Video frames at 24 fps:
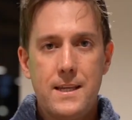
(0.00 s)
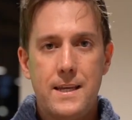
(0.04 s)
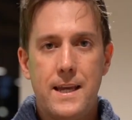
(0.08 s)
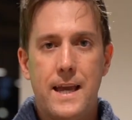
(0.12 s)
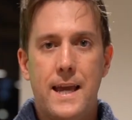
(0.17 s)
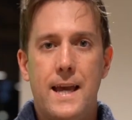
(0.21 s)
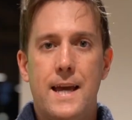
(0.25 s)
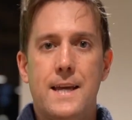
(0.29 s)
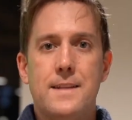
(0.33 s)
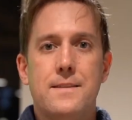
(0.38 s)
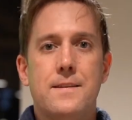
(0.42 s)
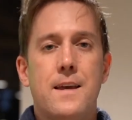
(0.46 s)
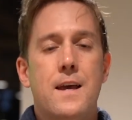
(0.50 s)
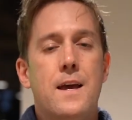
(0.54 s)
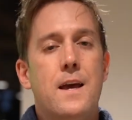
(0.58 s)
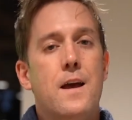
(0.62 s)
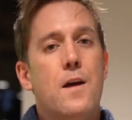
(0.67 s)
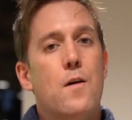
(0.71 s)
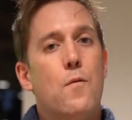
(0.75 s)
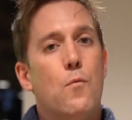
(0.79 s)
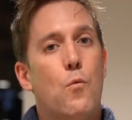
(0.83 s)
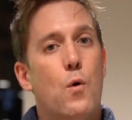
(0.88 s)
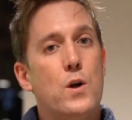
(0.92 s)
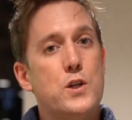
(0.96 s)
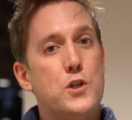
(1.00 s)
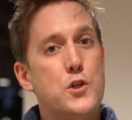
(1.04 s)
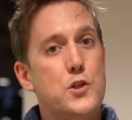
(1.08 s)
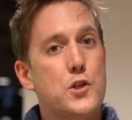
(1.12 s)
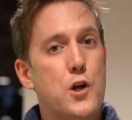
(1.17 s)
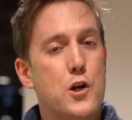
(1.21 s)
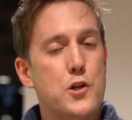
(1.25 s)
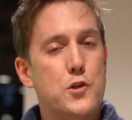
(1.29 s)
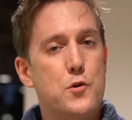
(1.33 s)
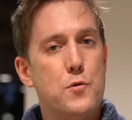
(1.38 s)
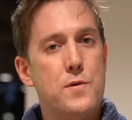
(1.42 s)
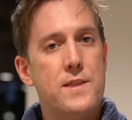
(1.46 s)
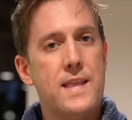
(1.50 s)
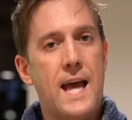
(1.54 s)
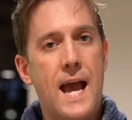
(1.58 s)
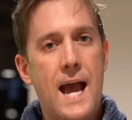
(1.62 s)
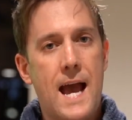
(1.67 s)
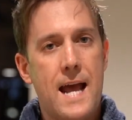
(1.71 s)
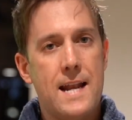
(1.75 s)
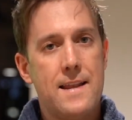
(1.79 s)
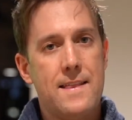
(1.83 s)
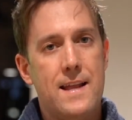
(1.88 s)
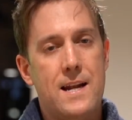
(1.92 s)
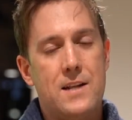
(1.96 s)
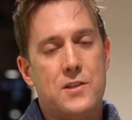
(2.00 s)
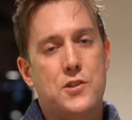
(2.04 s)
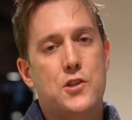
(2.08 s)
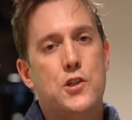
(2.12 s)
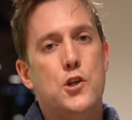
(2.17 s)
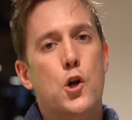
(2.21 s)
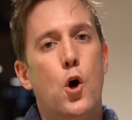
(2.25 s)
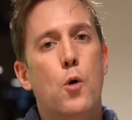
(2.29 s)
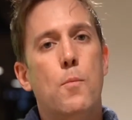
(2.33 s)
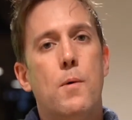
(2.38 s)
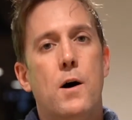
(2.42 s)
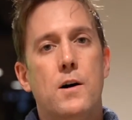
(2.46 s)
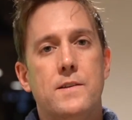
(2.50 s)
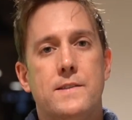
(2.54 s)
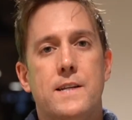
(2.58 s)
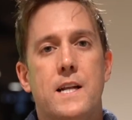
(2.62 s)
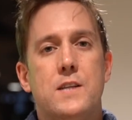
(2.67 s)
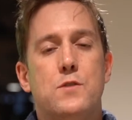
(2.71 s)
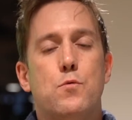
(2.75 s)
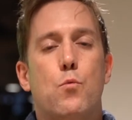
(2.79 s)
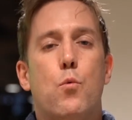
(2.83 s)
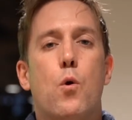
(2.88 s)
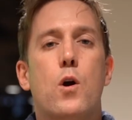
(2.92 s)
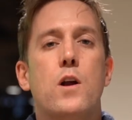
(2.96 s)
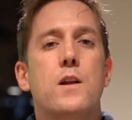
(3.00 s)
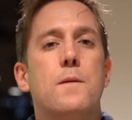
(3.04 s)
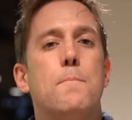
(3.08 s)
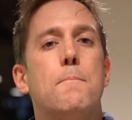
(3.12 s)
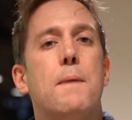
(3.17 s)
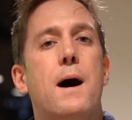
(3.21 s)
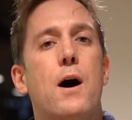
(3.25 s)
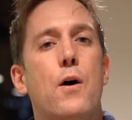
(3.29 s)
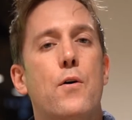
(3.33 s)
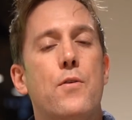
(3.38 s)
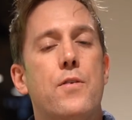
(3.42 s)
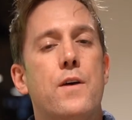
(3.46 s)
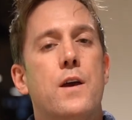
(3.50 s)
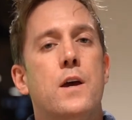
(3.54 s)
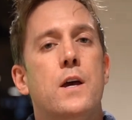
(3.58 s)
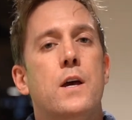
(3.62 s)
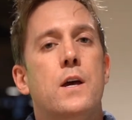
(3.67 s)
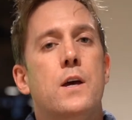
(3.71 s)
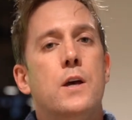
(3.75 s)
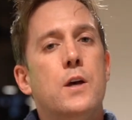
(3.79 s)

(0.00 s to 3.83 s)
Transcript: And once you start doing that, then it snowballs and it's word of mouth.